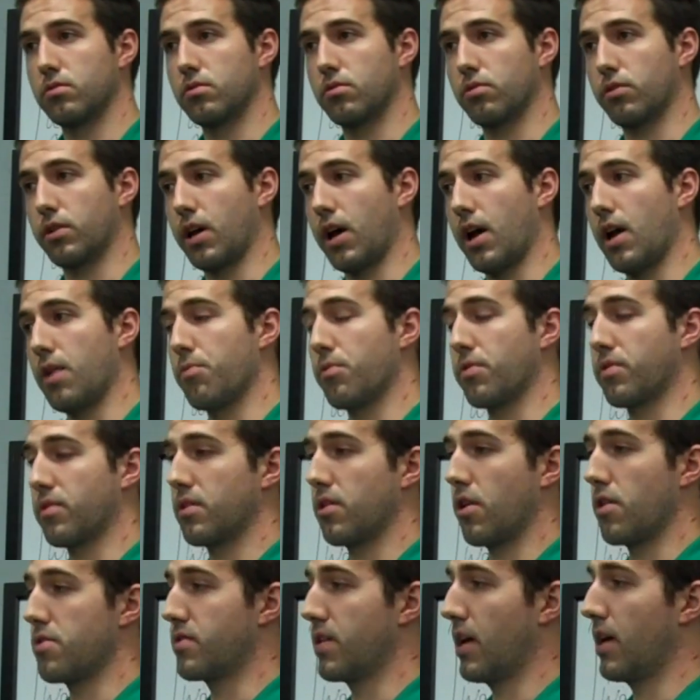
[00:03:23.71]
okay,
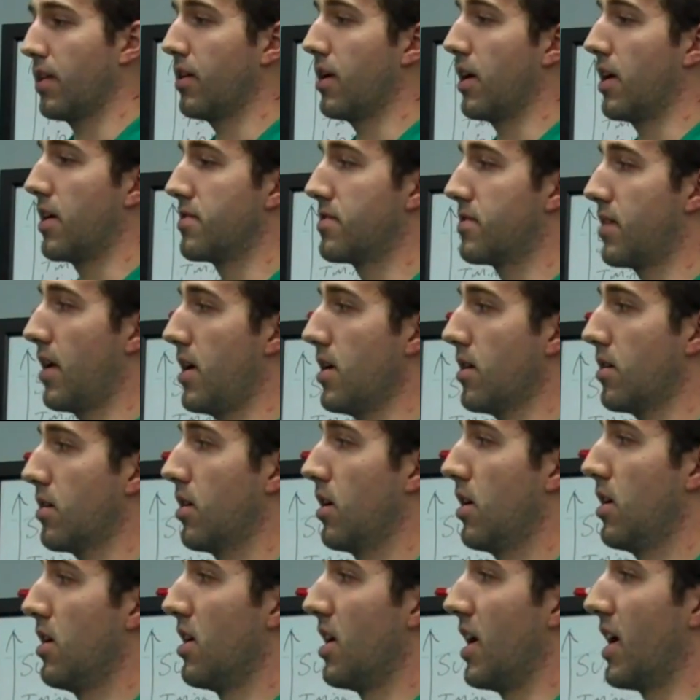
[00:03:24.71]
within our daily intake,
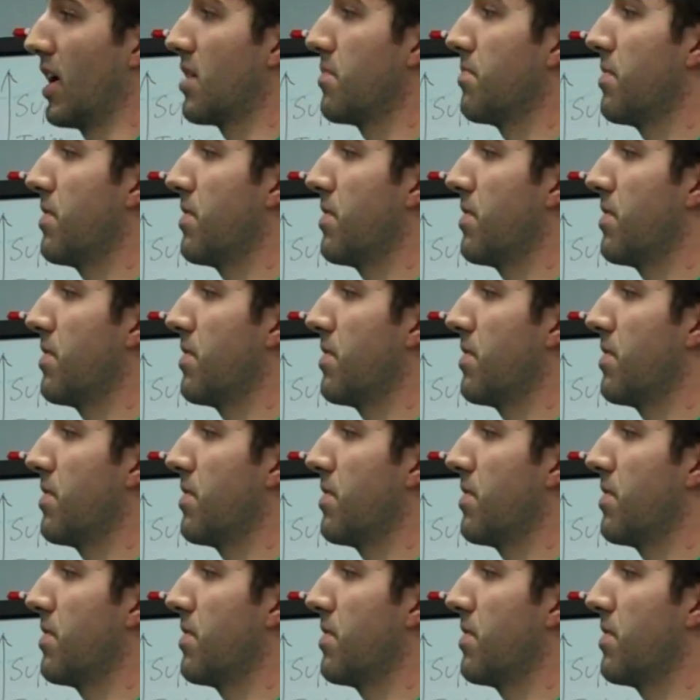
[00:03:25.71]
it can